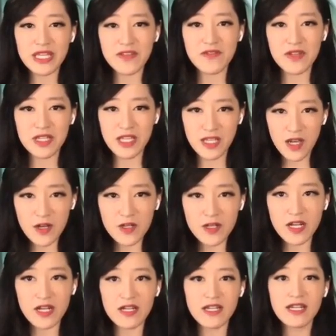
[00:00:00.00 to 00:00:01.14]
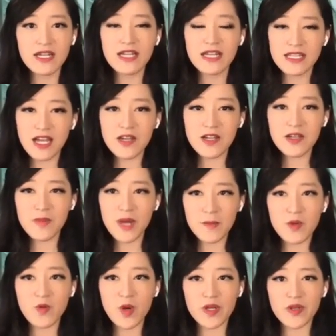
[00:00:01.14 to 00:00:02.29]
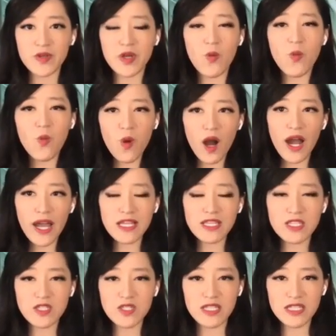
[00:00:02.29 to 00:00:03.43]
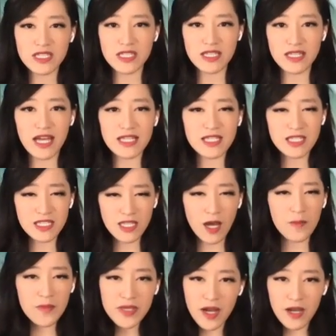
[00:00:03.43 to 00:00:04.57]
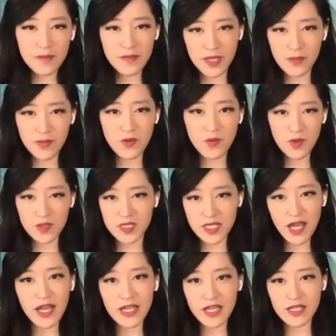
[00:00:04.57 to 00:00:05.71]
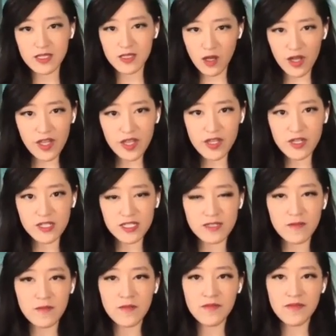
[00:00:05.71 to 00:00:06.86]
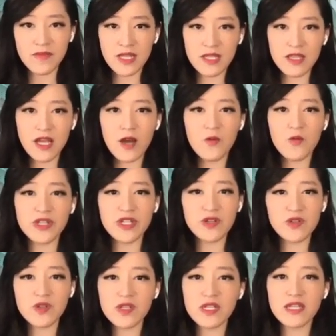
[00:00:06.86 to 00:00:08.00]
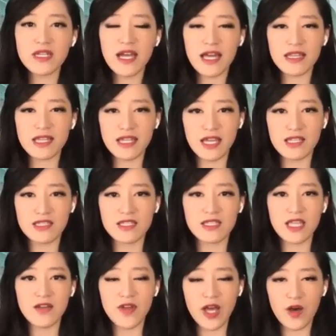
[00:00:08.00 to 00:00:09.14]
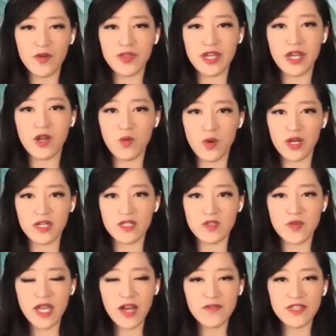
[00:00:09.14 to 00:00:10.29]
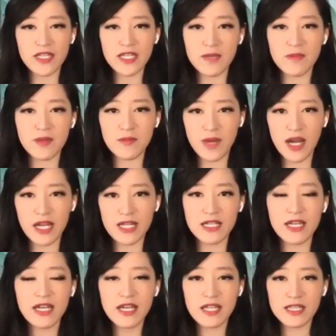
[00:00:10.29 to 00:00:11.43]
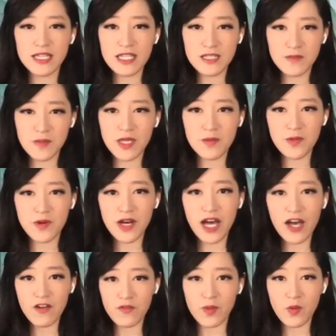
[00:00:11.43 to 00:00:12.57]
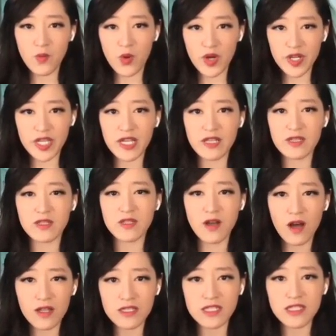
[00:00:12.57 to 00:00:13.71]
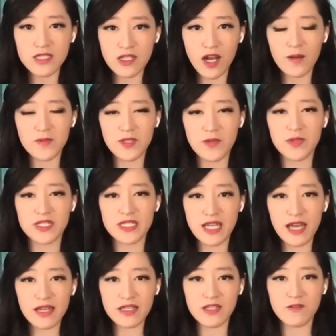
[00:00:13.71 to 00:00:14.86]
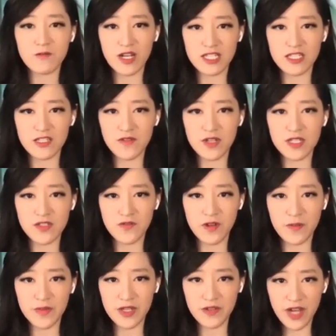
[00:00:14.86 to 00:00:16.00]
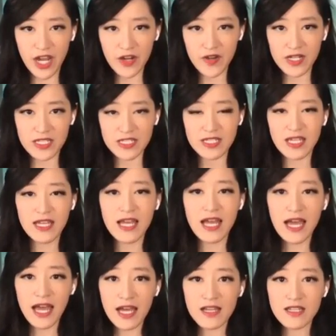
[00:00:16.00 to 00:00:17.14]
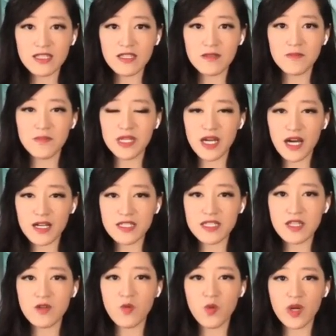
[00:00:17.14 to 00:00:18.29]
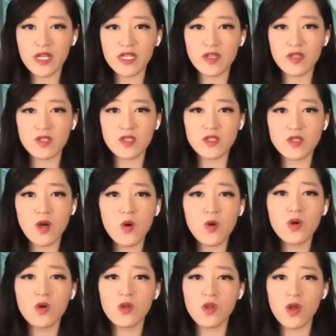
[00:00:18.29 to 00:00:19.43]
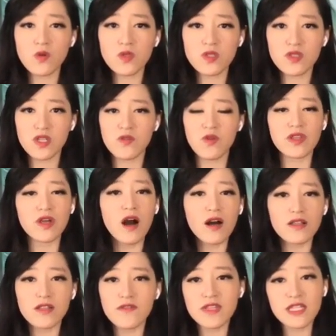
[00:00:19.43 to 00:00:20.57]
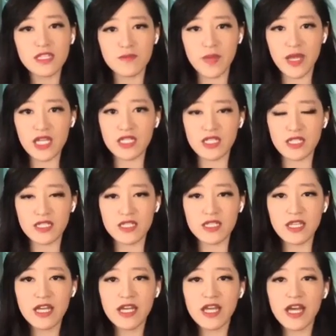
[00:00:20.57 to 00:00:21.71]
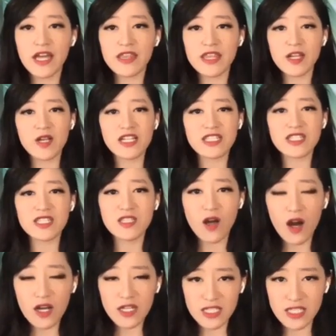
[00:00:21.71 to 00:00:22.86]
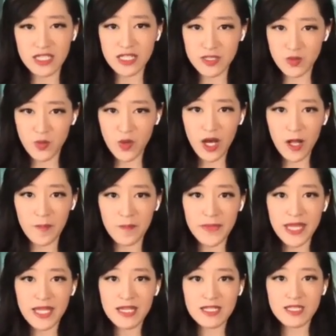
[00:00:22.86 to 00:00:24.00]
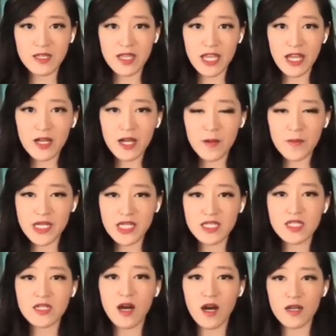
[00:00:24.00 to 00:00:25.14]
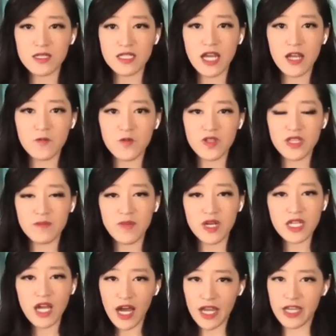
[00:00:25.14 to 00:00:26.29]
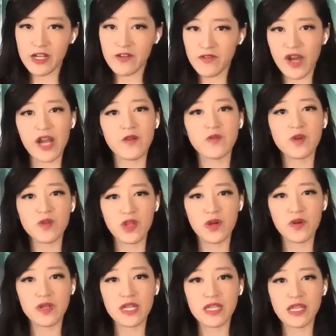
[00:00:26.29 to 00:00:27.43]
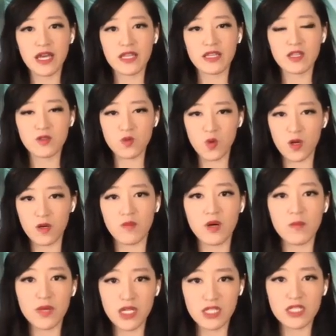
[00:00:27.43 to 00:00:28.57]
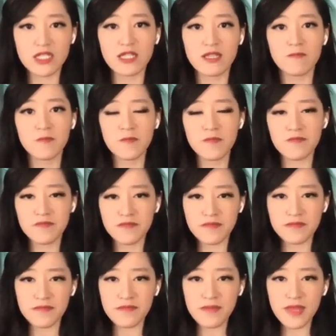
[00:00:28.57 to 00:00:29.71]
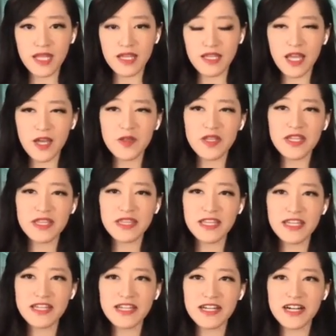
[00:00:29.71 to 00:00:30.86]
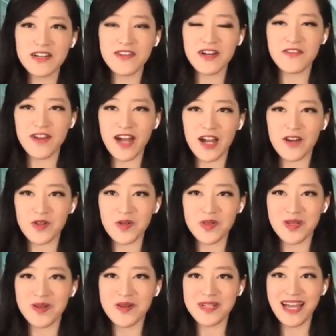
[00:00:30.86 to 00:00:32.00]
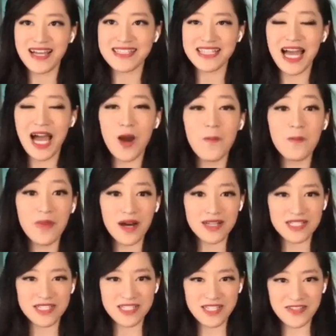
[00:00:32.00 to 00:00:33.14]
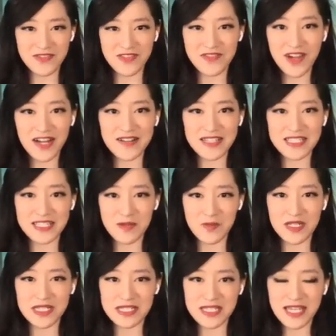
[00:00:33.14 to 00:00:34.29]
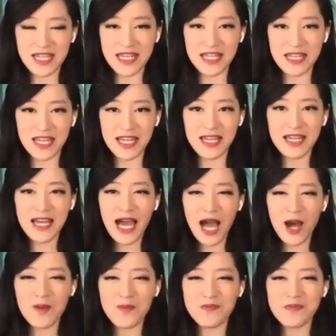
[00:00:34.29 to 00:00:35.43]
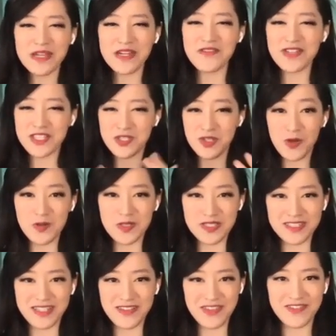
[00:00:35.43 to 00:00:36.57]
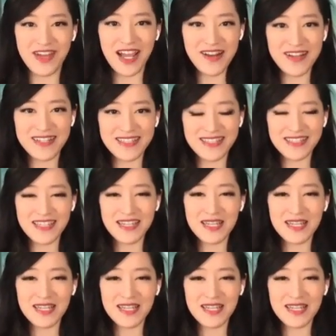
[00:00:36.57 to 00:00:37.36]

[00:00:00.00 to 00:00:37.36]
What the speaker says: even younger. Now you might be wondering, why is it that some young people will die and not others? Now, when you're looking at the cases of healthcare workers, we have to keep in mind these people have been working nonstop to protect the rest of us from the virus. And because they're working so closely with all of these patients, and they're exhausted as well. So they are coming into contact with a much higher viral load than the normal person. Now, you can think of a viral load as how much of a virus someone is getting, like how big of a dose of a virus.